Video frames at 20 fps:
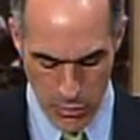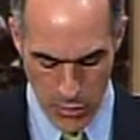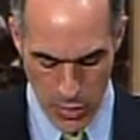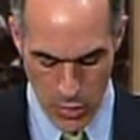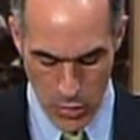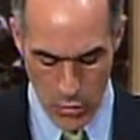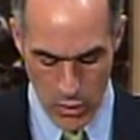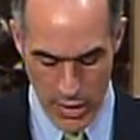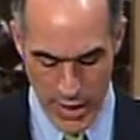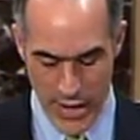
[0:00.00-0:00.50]

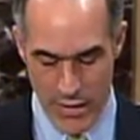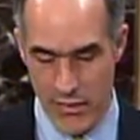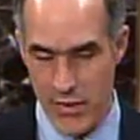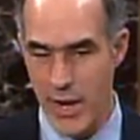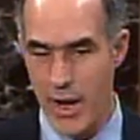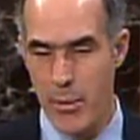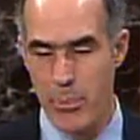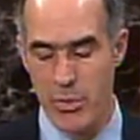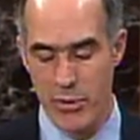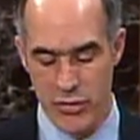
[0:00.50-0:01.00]
We'll have an
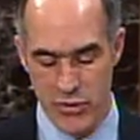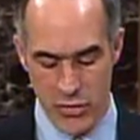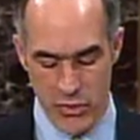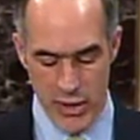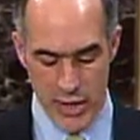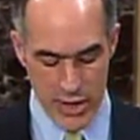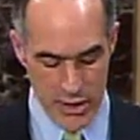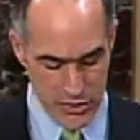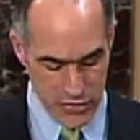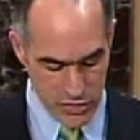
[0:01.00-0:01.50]

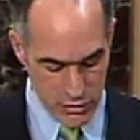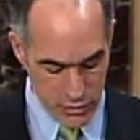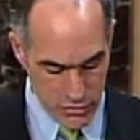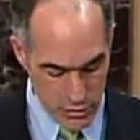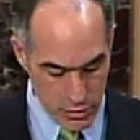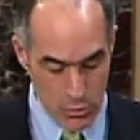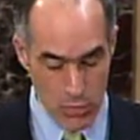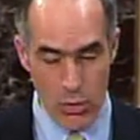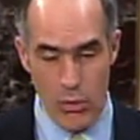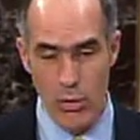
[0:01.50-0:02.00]
opportunity to
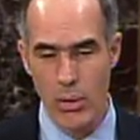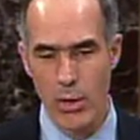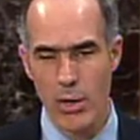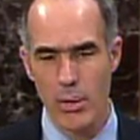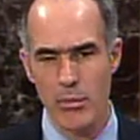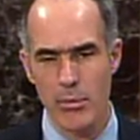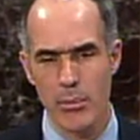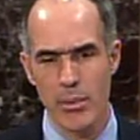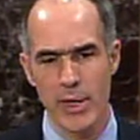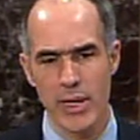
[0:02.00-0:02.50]
do more
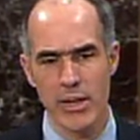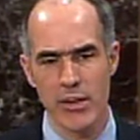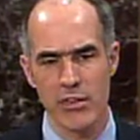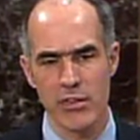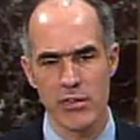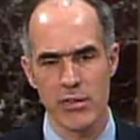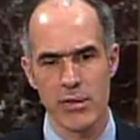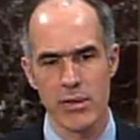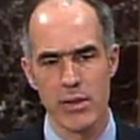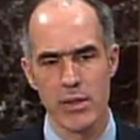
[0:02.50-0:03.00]

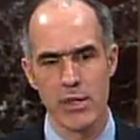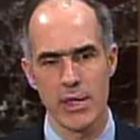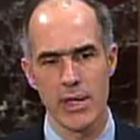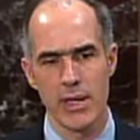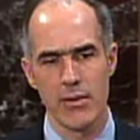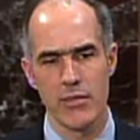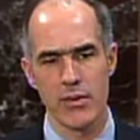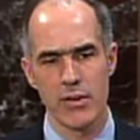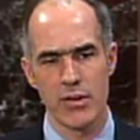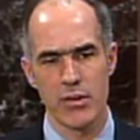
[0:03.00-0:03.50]
because
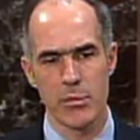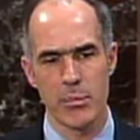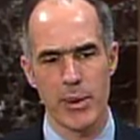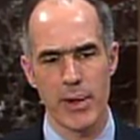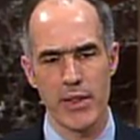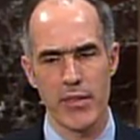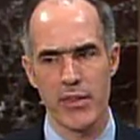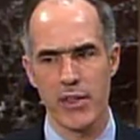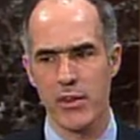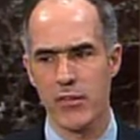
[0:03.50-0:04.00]
even
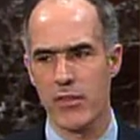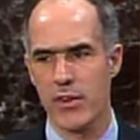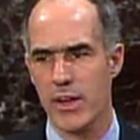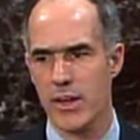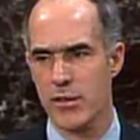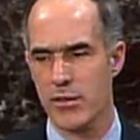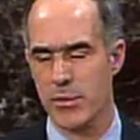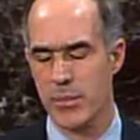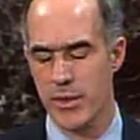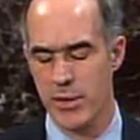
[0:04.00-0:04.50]
despite the
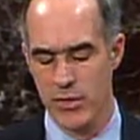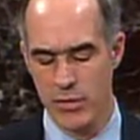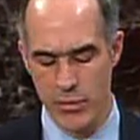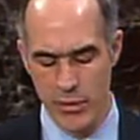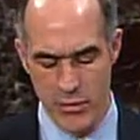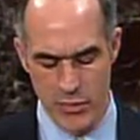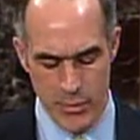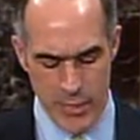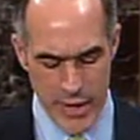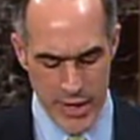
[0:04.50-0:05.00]
advancements
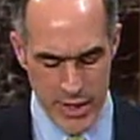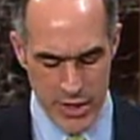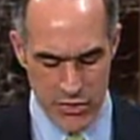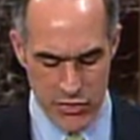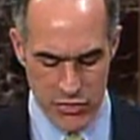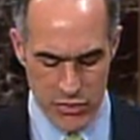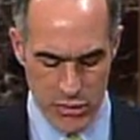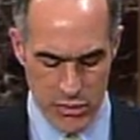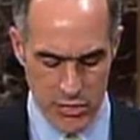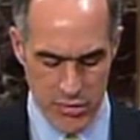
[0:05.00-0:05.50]
we've made in
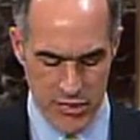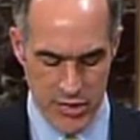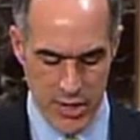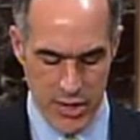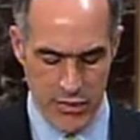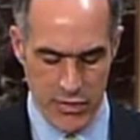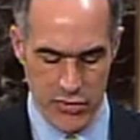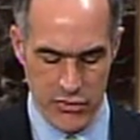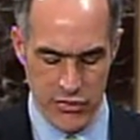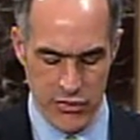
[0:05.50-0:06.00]
children's
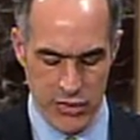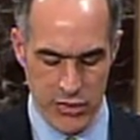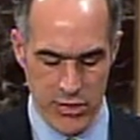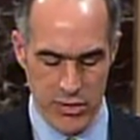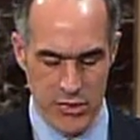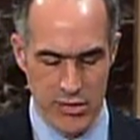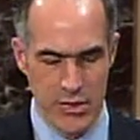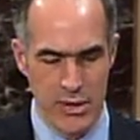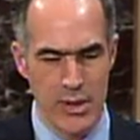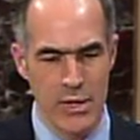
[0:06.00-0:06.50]
health
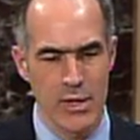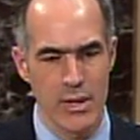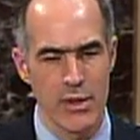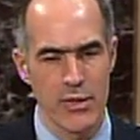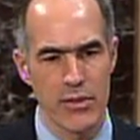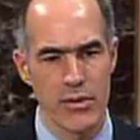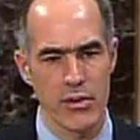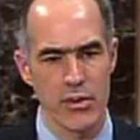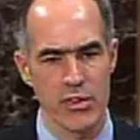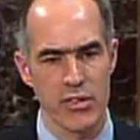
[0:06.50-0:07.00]
insurance,
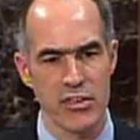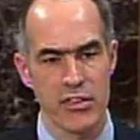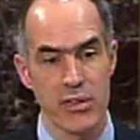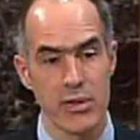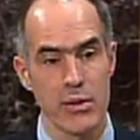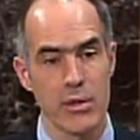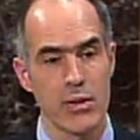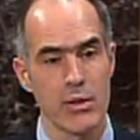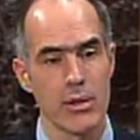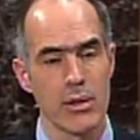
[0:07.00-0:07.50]
there are
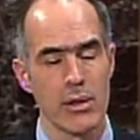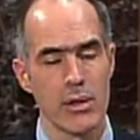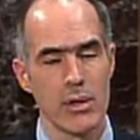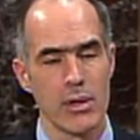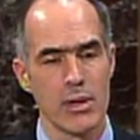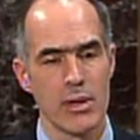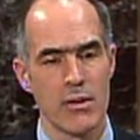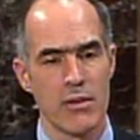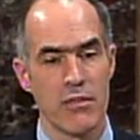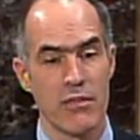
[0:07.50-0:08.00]
still
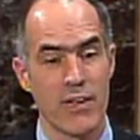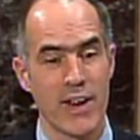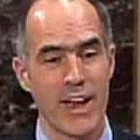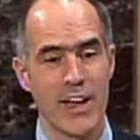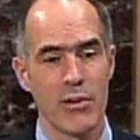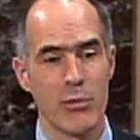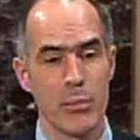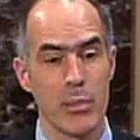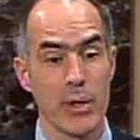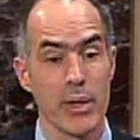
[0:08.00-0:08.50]

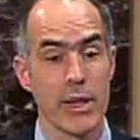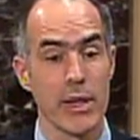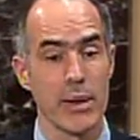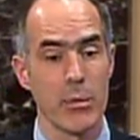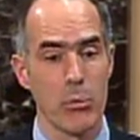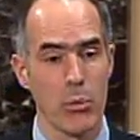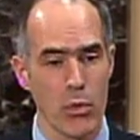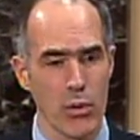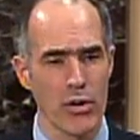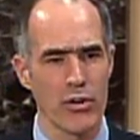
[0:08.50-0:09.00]
5 million
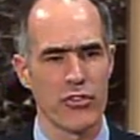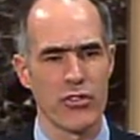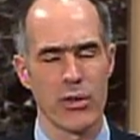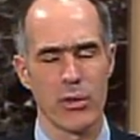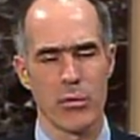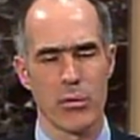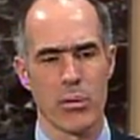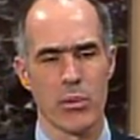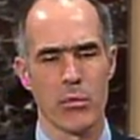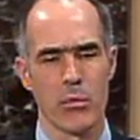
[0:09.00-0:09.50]
more
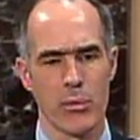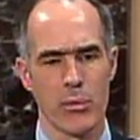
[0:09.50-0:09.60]
children,